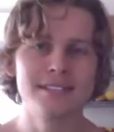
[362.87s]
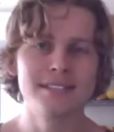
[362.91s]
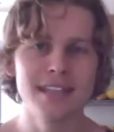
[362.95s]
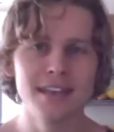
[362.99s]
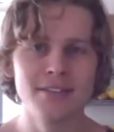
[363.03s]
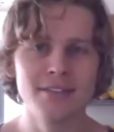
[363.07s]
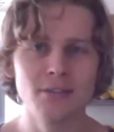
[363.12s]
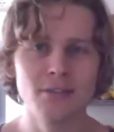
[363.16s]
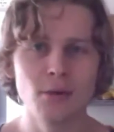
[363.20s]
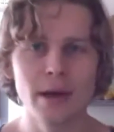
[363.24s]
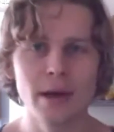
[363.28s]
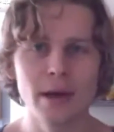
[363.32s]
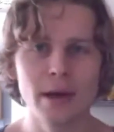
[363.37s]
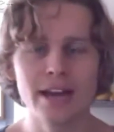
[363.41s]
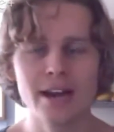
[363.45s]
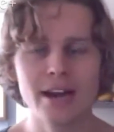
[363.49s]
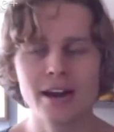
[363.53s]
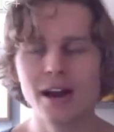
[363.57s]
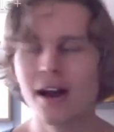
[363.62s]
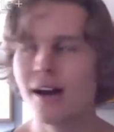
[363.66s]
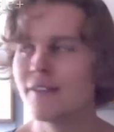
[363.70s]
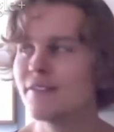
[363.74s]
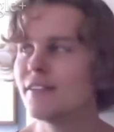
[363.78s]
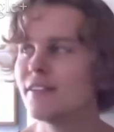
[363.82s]
slave away in
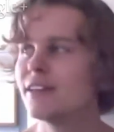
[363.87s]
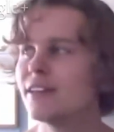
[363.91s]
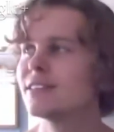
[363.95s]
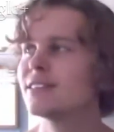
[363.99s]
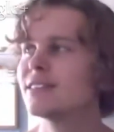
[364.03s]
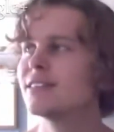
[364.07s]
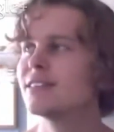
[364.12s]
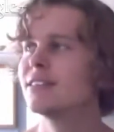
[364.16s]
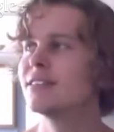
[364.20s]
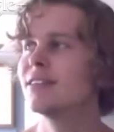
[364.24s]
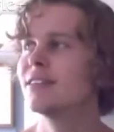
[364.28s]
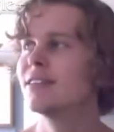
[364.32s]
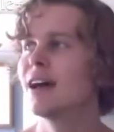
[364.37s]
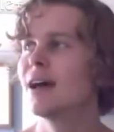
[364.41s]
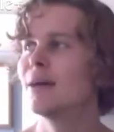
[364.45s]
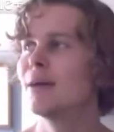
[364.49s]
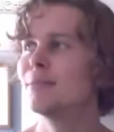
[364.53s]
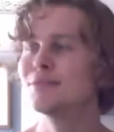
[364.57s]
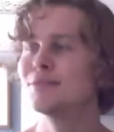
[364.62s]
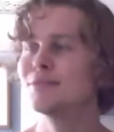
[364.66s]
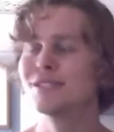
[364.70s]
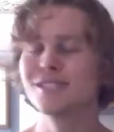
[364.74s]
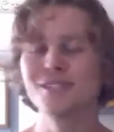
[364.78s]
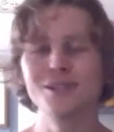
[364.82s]
an office, and
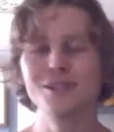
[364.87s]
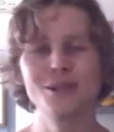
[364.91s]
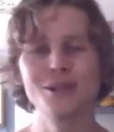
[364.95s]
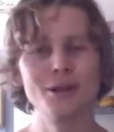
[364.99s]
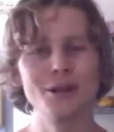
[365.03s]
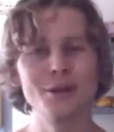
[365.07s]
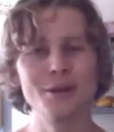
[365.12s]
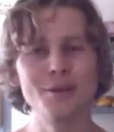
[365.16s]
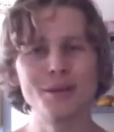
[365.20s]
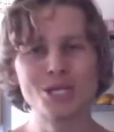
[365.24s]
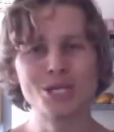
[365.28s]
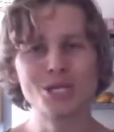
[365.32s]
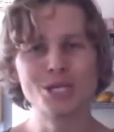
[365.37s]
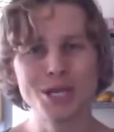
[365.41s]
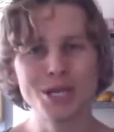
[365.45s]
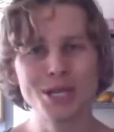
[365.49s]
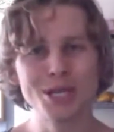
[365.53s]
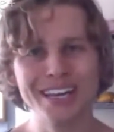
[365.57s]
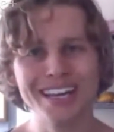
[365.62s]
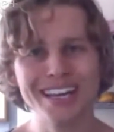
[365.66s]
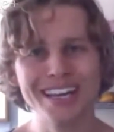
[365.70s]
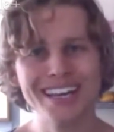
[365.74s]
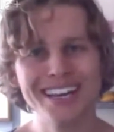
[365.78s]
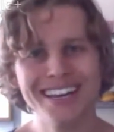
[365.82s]
I'm slowly but
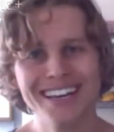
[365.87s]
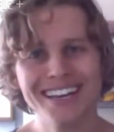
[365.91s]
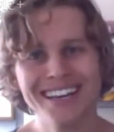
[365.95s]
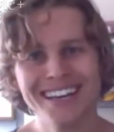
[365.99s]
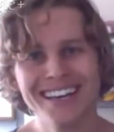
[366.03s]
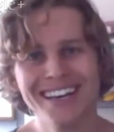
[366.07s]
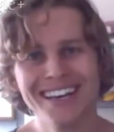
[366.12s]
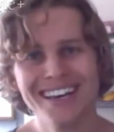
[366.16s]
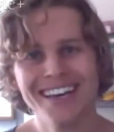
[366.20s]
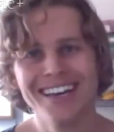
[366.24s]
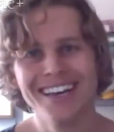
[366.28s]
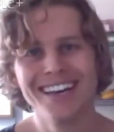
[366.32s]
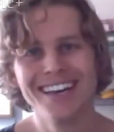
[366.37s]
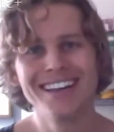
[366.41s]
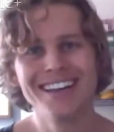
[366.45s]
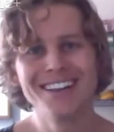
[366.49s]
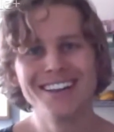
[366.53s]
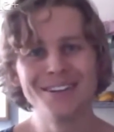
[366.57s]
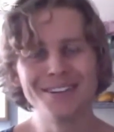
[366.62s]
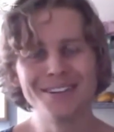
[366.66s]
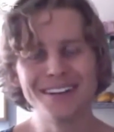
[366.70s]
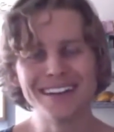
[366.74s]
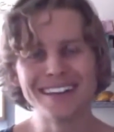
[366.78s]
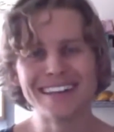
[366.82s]
surely
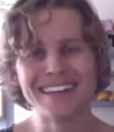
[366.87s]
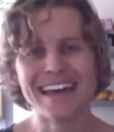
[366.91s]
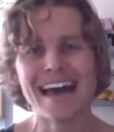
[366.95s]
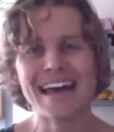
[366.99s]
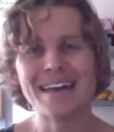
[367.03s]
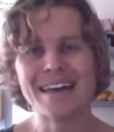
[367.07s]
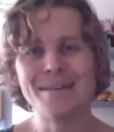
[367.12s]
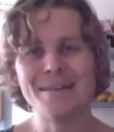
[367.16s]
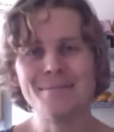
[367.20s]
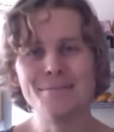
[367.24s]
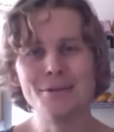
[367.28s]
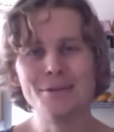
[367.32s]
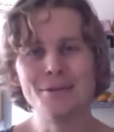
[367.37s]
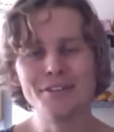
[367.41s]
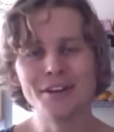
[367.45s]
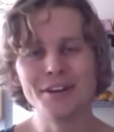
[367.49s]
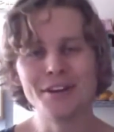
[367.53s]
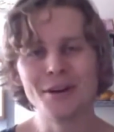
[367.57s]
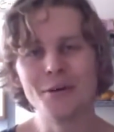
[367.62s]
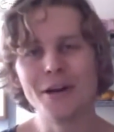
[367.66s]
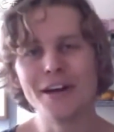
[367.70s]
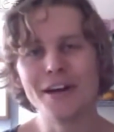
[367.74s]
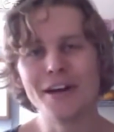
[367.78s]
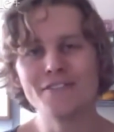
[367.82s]
learning that and
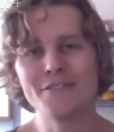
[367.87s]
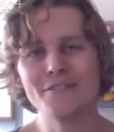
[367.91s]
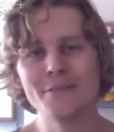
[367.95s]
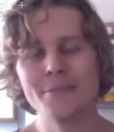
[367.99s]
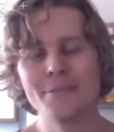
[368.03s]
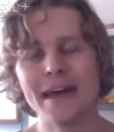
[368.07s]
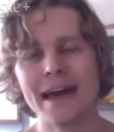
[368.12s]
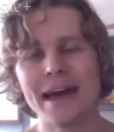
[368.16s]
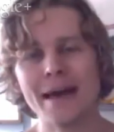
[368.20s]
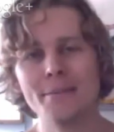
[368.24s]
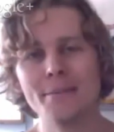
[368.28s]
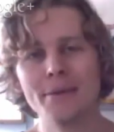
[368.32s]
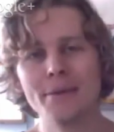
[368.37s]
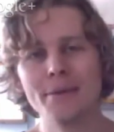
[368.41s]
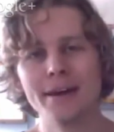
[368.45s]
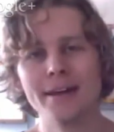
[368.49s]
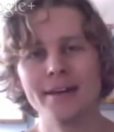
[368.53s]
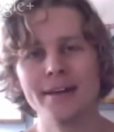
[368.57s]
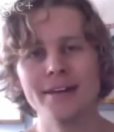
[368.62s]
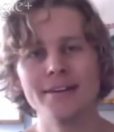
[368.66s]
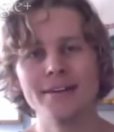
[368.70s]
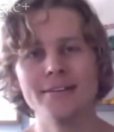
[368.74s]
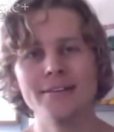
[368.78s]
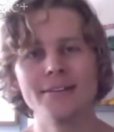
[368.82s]
moving away from that.
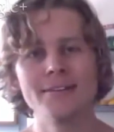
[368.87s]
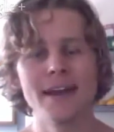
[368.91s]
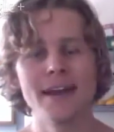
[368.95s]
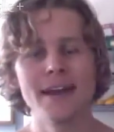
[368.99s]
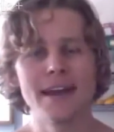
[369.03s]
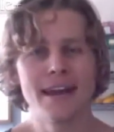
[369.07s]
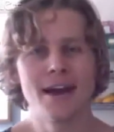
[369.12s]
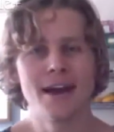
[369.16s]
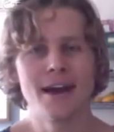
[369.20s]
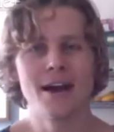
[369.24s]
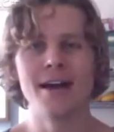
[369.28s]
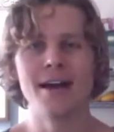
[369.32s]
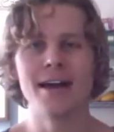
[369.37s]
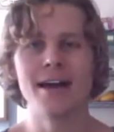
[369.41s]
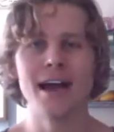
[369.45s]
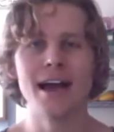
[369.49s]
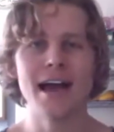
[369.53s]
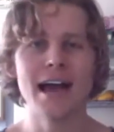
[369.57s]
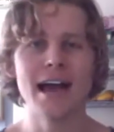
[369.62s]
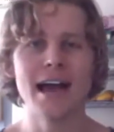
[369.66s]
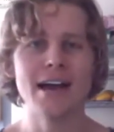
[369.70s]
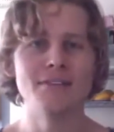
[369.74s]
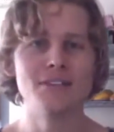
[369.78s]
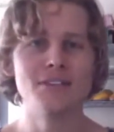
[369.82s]
But right now I
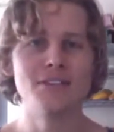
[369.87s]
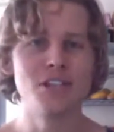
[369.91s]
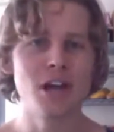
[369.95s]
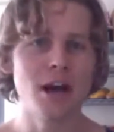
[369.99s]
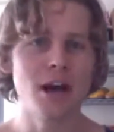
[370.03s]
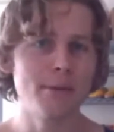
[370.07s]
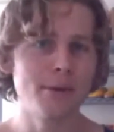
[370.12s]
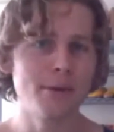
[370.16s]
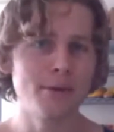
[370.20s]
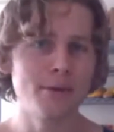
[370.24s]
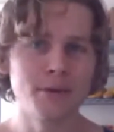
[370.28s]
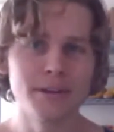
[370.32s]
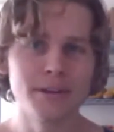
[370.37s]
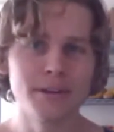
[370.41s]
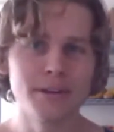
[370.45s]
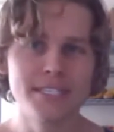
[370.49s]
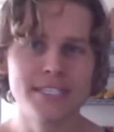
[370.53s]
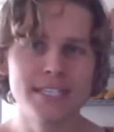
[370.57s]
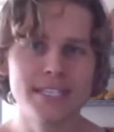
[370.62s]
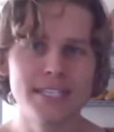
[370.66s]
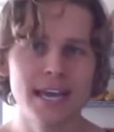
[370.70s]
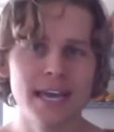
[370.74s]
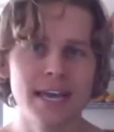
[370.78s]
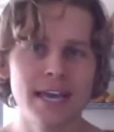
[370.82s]
have a job in real
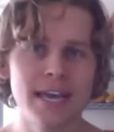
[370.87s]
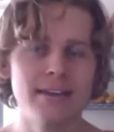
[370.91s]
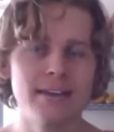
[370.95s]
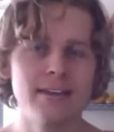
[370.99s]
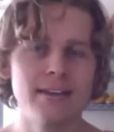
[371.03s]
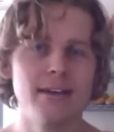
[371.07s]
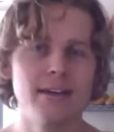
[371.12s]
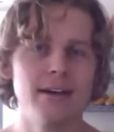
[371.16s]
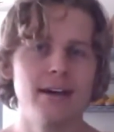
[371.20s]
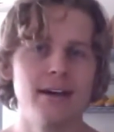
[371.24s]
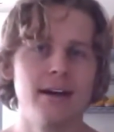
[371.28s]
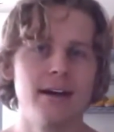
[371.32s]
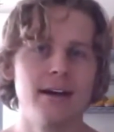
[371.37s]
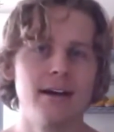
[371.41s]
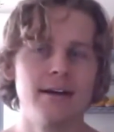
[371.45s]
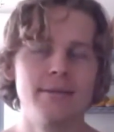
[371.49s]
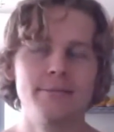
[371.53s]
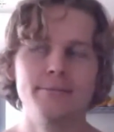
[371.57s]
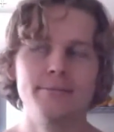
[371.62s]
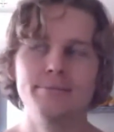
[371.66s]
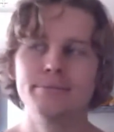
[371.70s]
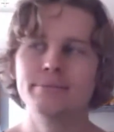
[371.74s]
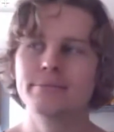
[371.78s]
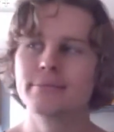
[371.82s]
estate.
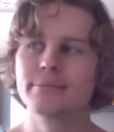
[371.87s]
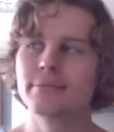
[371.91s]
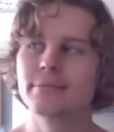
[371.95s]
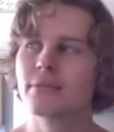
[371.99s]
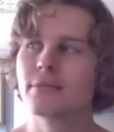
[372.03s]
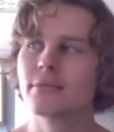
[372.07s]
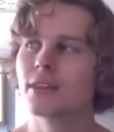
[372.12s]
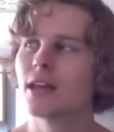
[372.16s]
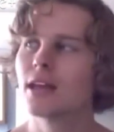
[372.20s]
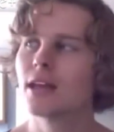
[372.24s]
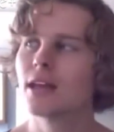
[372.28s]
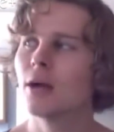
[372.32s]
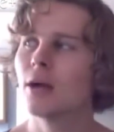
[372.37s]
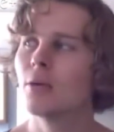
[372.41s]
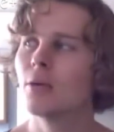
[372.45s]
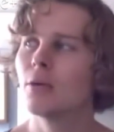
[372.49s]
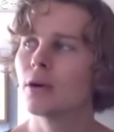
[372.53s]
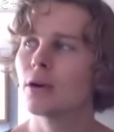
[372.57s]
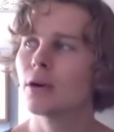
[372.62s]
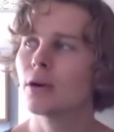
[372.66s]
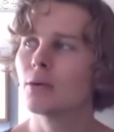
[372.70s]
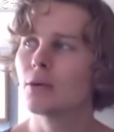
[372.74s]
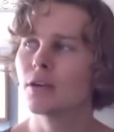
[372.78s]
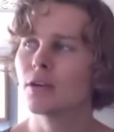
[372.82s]
I
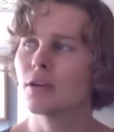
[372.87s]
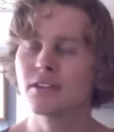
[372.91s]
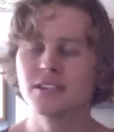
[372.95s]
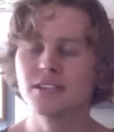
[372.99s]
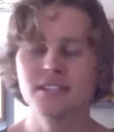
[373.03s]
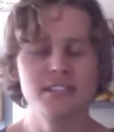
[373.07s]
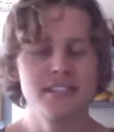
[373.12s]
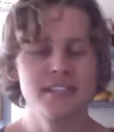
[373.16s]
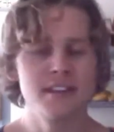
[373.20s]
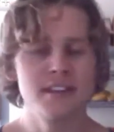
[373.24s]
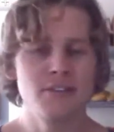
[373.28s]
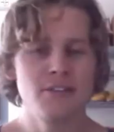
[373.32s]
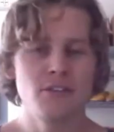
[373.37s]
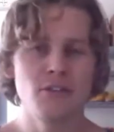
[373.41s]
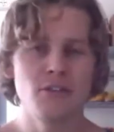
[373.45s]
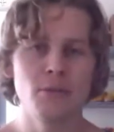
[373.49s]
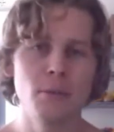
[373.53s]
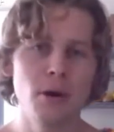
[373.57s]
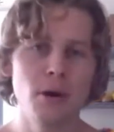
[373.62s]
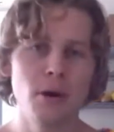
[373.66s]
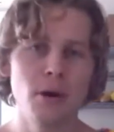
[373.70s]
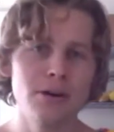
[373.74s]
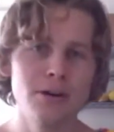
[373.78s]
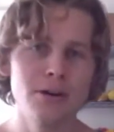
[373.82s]
work with several
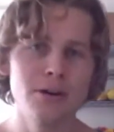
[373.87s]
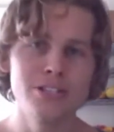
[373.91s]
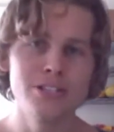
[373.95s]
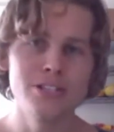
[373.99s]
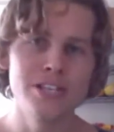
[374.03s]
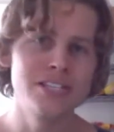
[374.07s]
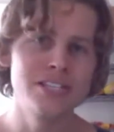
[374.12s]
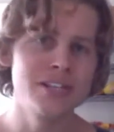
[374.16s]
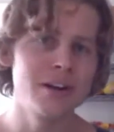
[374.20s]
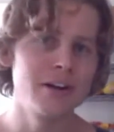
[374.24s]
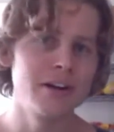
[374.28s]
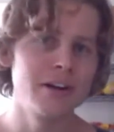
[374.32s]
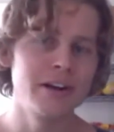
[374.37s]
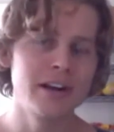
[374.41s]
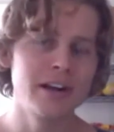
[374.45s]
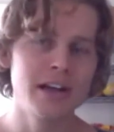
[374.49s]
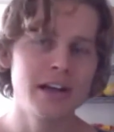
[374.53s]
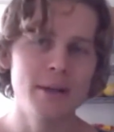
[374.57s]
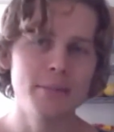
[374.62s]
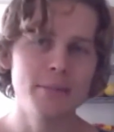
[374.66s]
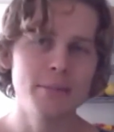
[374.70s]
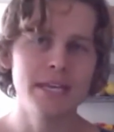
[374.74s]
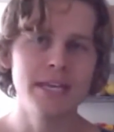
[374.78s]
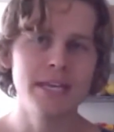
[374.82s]
partners. I started a
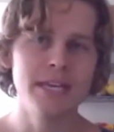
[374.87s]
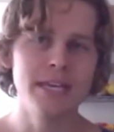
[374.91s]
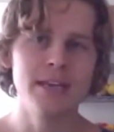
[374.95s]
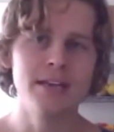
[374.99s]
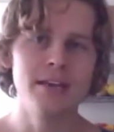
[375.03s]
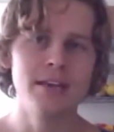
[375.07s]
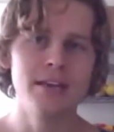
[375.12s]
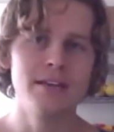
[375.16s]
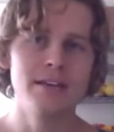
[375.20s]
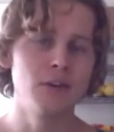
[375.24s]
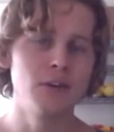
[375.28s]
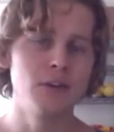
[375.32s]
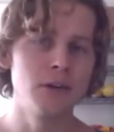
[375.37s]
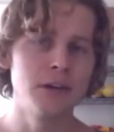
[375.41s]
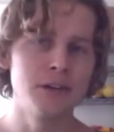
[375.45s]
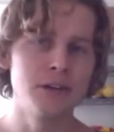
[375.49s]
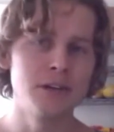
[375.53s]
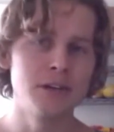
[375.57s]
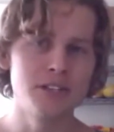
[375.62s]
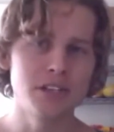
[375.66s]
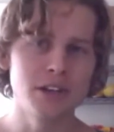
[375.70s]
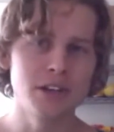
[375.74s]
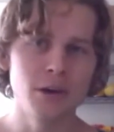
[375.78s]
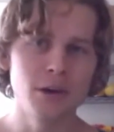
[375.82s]
company a few
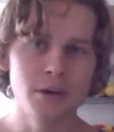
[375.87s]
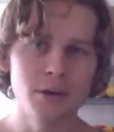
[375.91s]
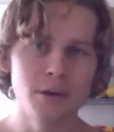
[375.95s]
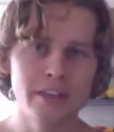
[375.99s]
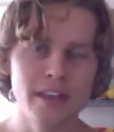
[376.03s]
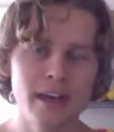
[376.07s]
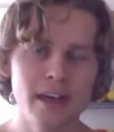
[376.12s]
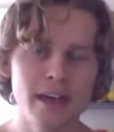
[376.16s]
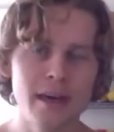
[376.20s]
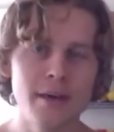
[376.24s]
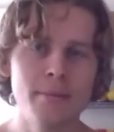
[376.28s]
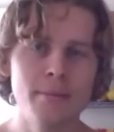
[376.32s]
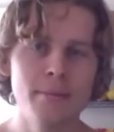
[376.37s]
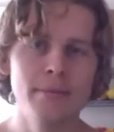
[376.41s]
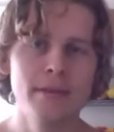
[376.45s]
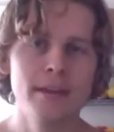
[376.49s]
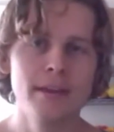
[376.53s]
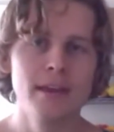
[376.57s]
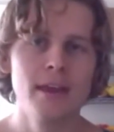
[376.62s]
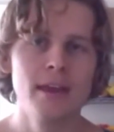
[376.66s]
years ago with them,